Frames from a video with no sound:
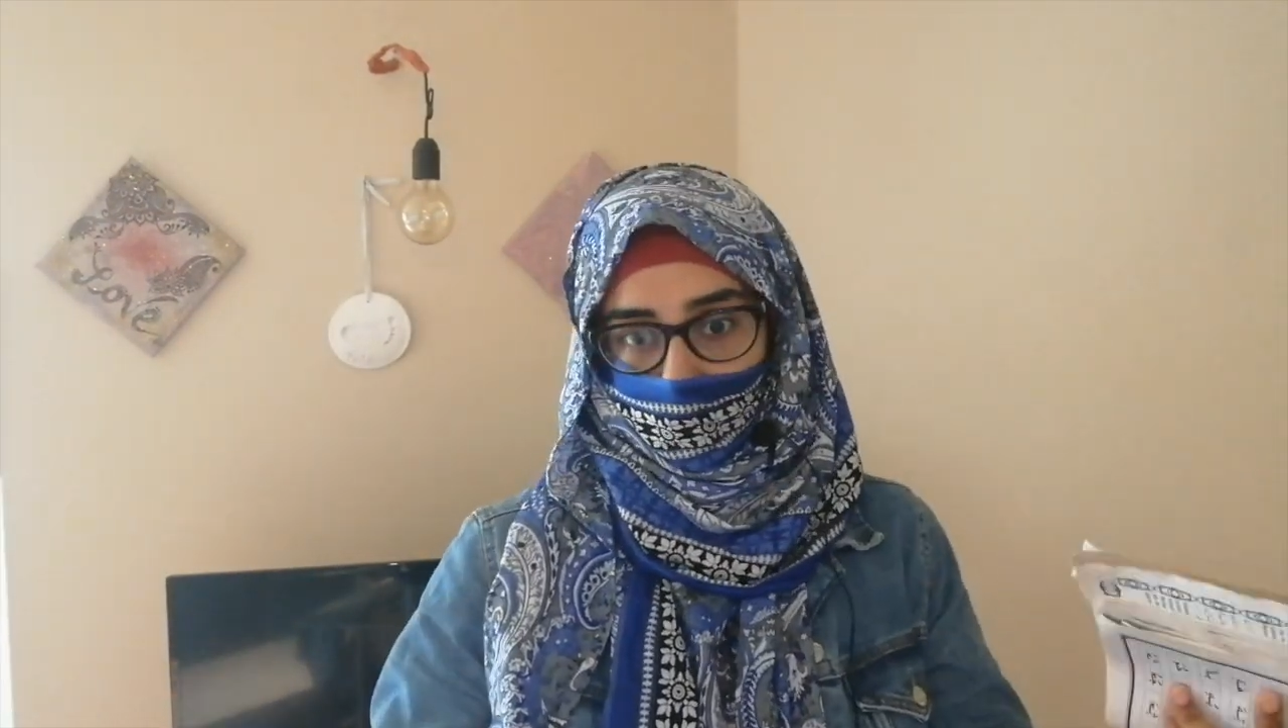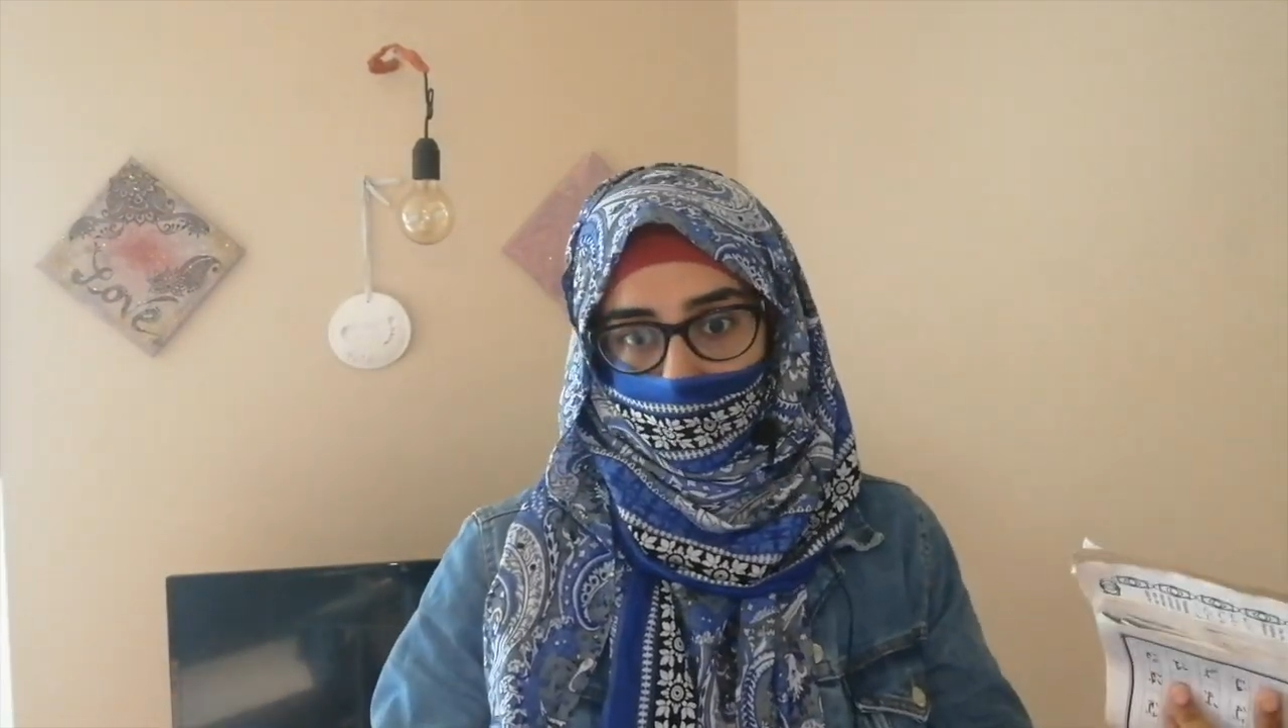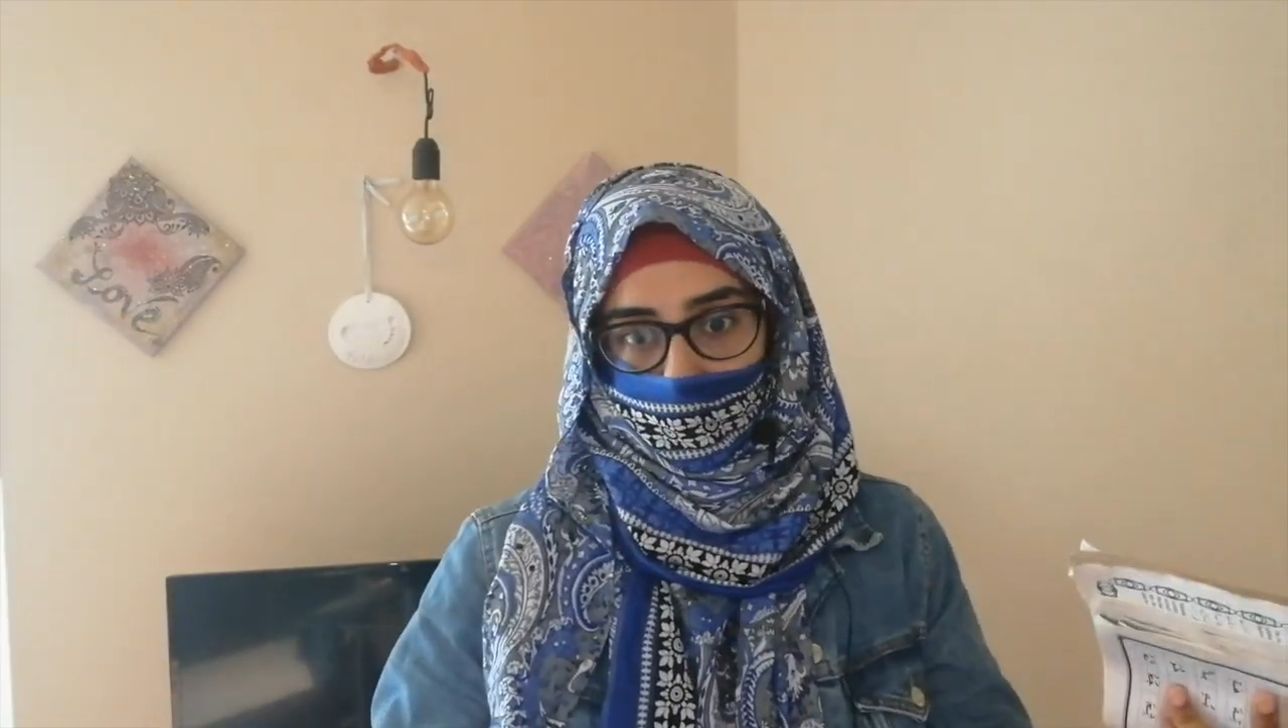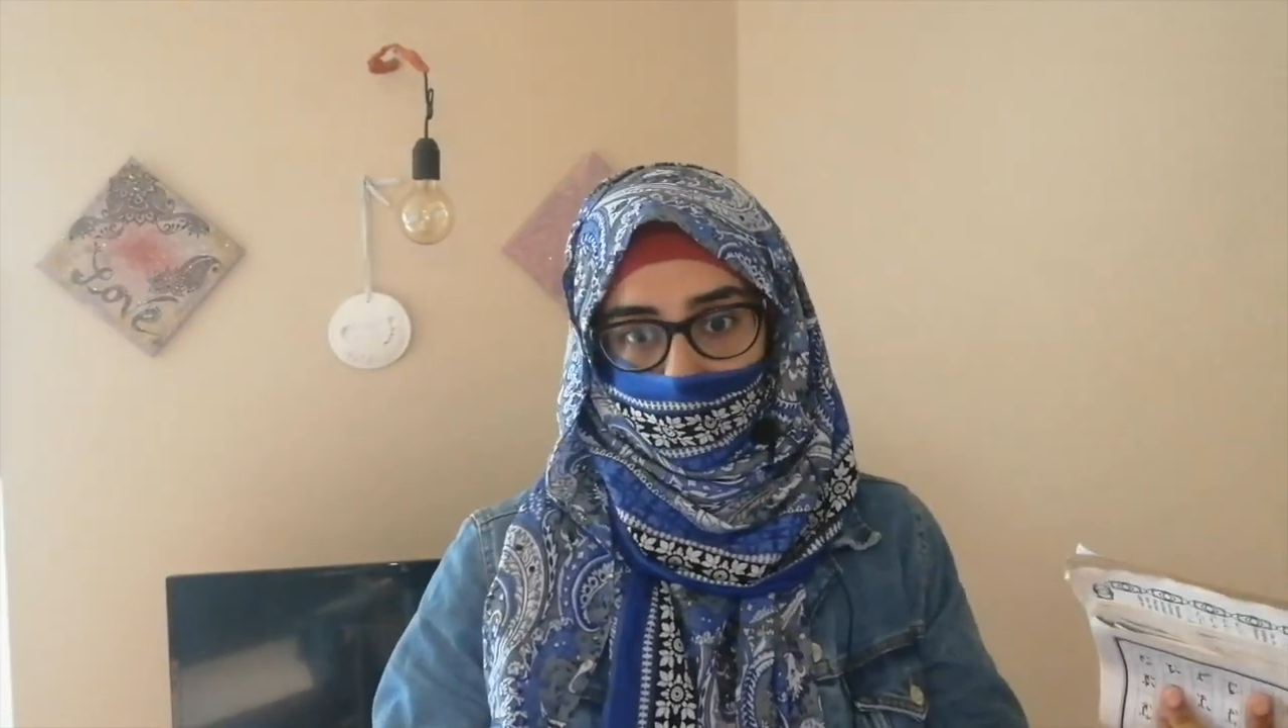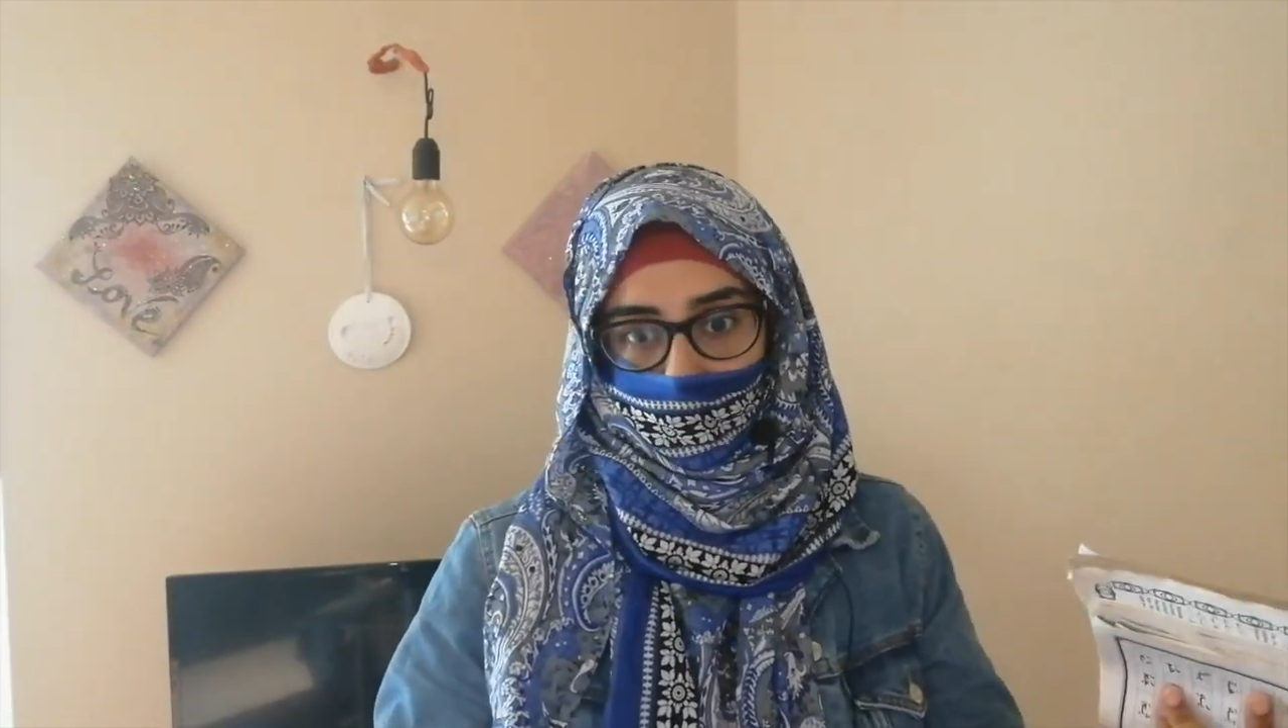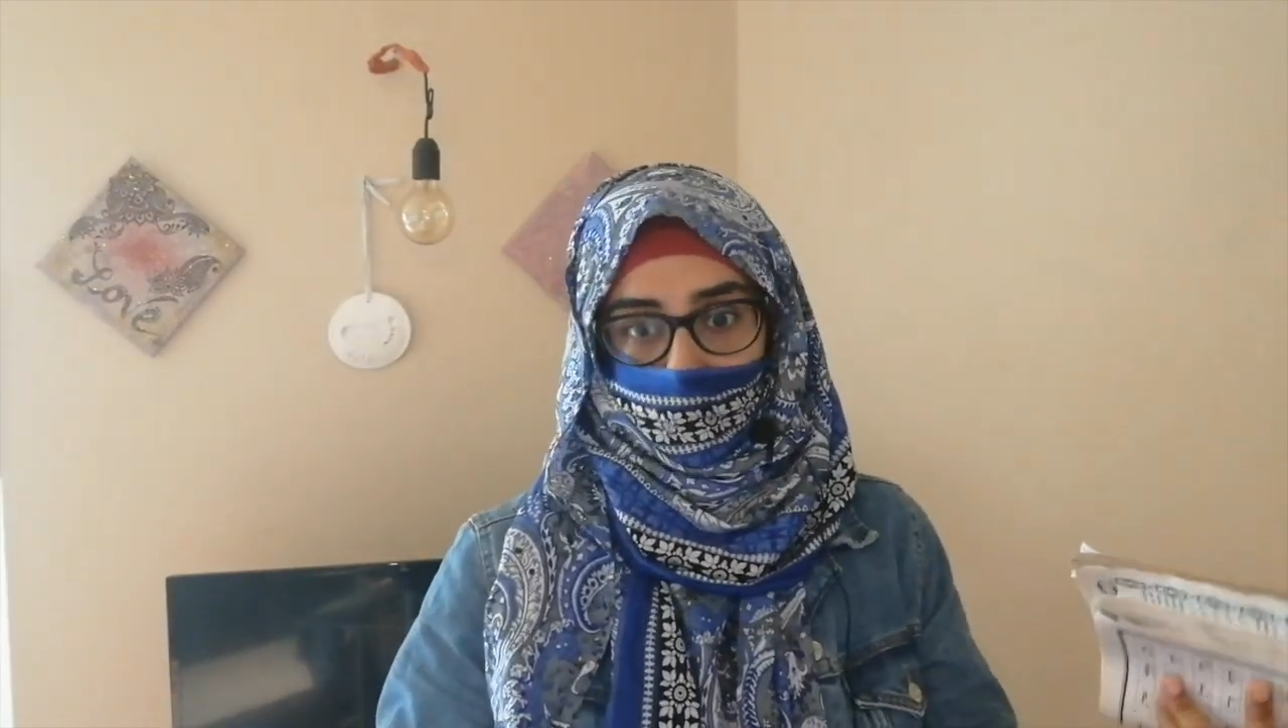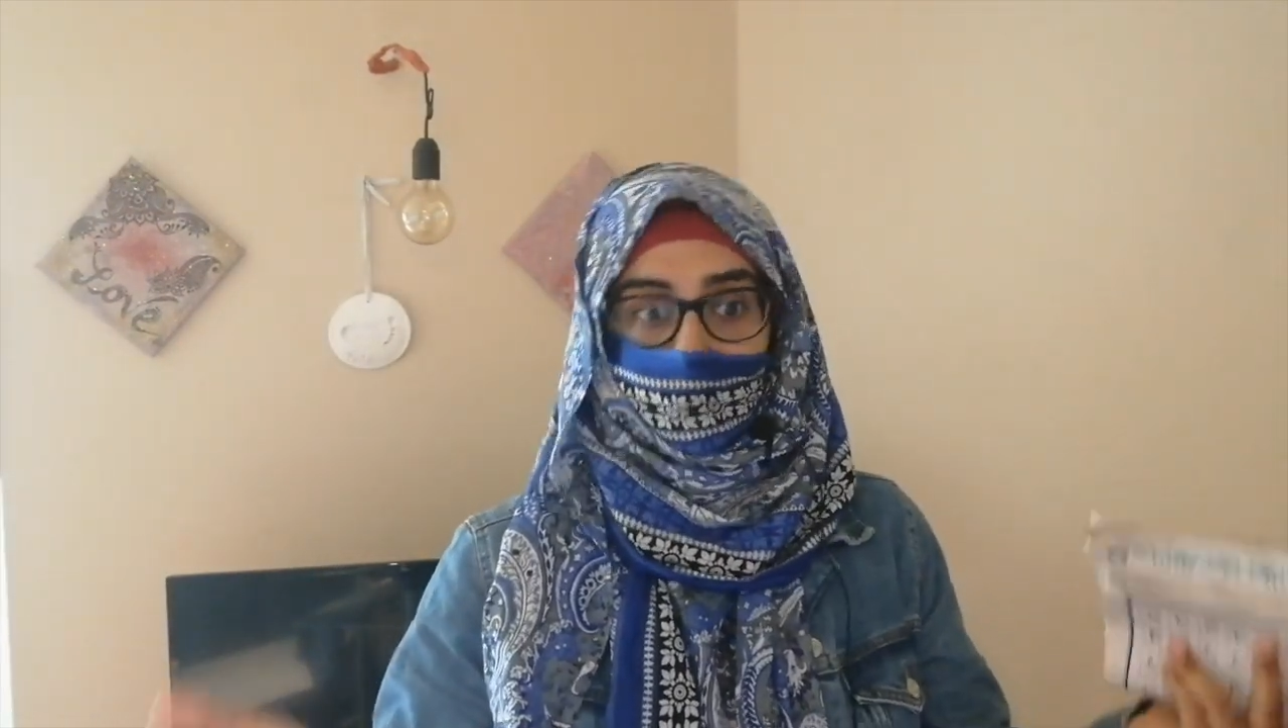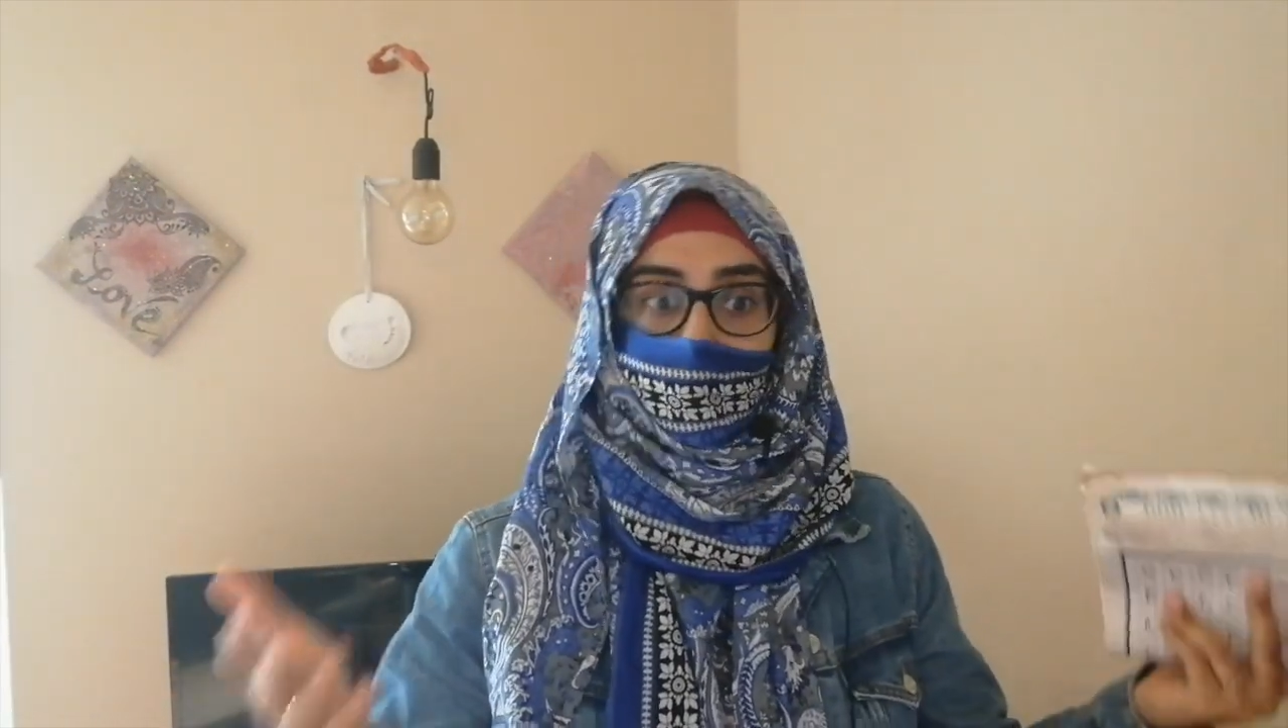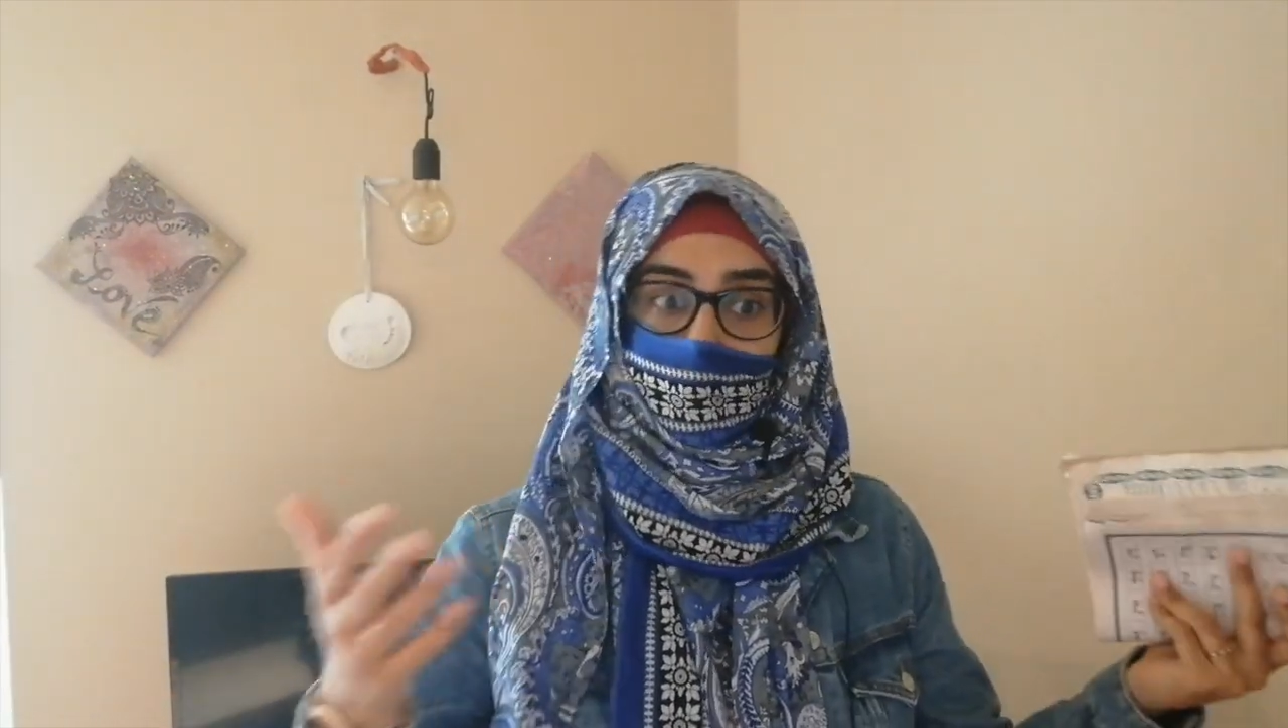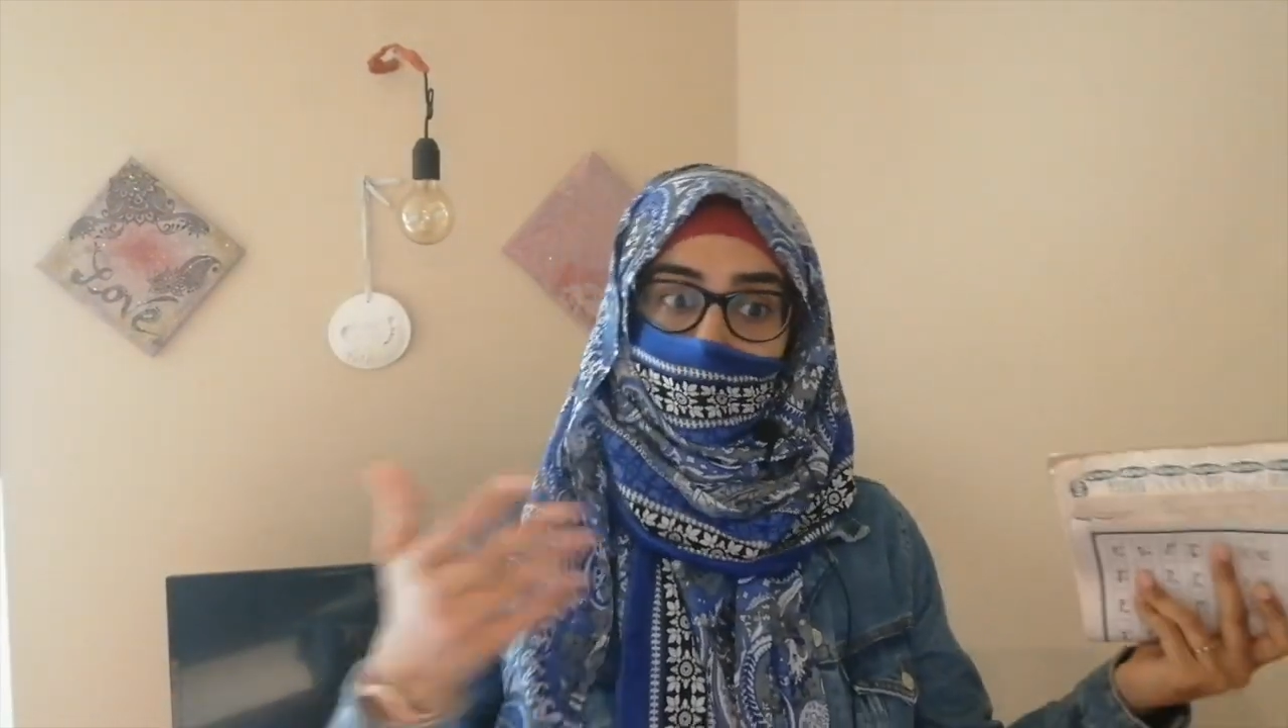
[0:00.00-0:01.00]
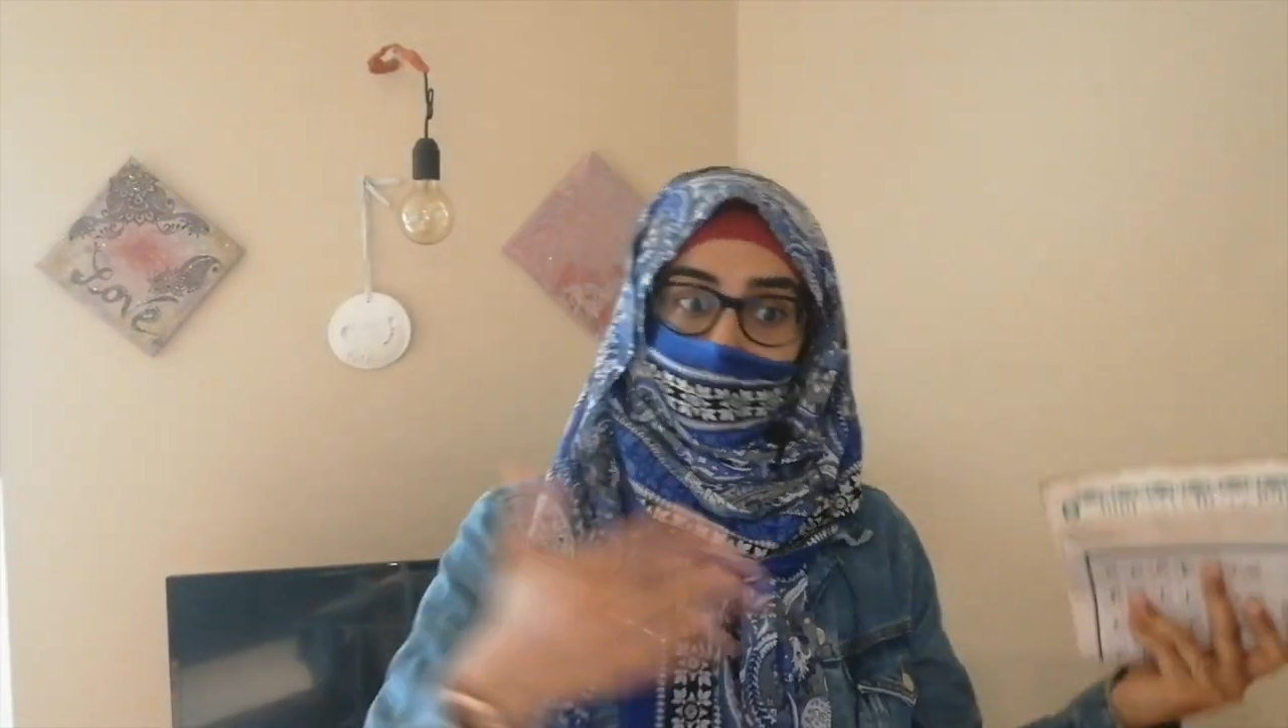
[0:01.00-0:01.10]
that